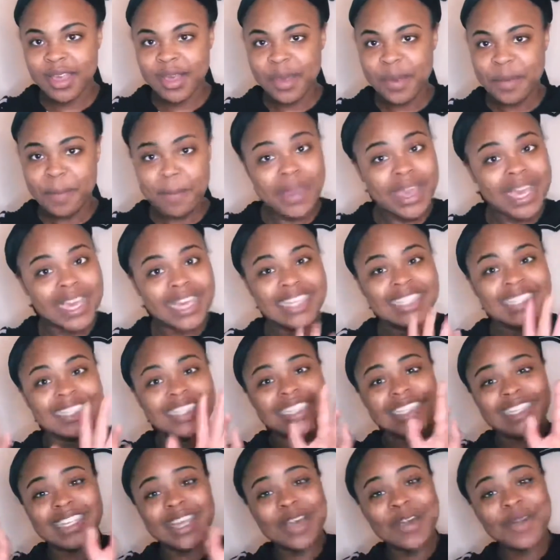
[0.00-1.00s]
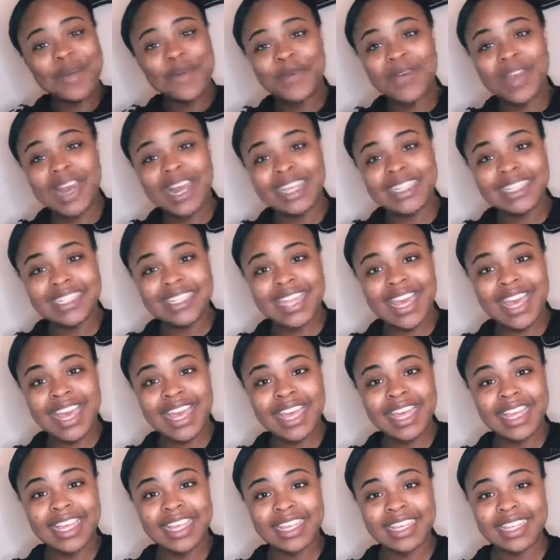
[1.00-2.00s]
Because when I
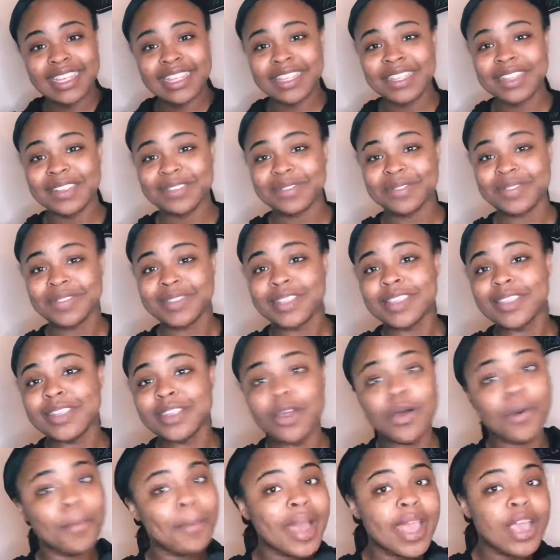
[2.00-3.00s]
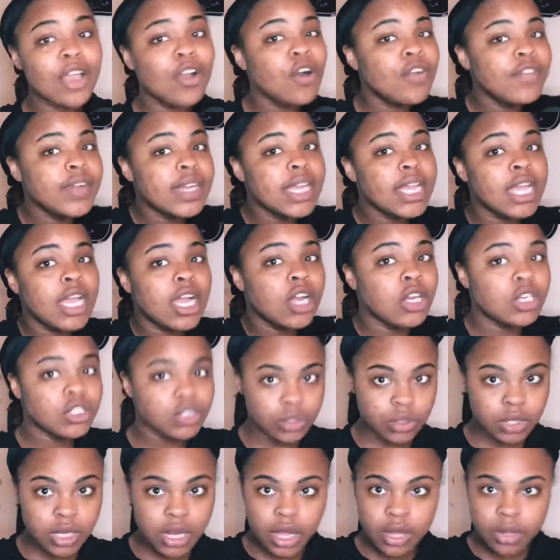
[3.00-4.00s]
say this little mic over here, you
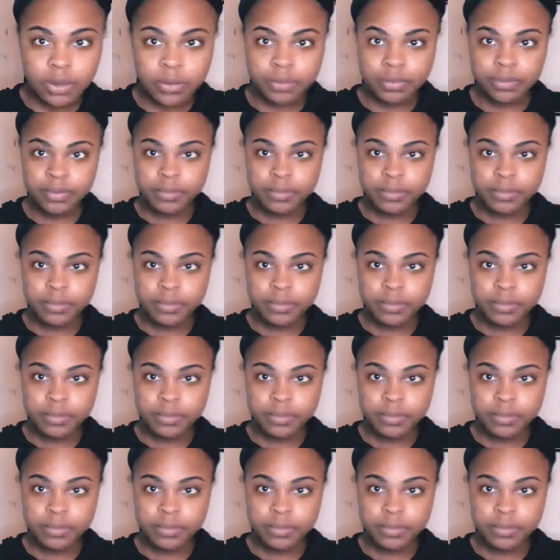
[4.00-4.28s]
know,